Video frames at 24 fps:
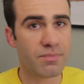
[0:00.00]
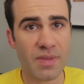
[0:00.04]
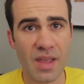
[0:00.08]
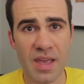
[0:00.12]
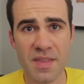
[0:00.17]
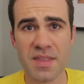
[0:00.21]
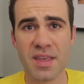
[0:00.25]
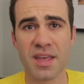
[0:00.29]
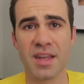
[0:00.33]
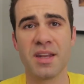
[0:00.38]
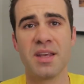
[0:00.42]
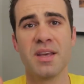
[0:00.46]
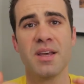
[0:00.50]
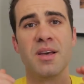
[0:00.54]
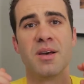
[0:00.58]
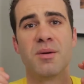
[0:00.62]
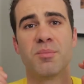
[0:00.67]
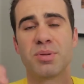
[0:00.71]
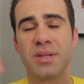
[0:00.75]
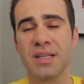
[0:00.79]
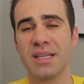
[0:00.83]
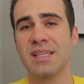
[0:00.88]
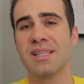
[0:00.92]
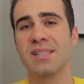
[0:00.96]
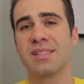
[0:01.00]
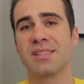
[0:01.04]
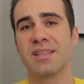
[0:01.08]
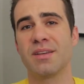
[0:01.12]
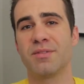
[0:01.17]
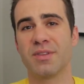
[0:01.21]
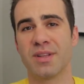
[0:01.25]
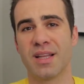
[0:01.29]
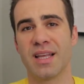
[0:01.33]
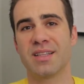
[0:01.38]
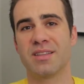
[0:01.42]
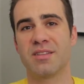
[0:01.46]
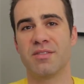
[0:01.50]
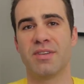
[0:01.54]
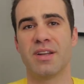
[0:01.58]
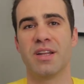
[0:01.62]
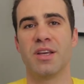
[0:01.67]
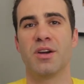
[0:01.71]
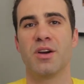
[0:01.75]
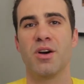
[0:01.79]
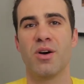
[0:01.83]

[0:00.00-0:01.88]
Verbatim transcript: And then please, if you like the video,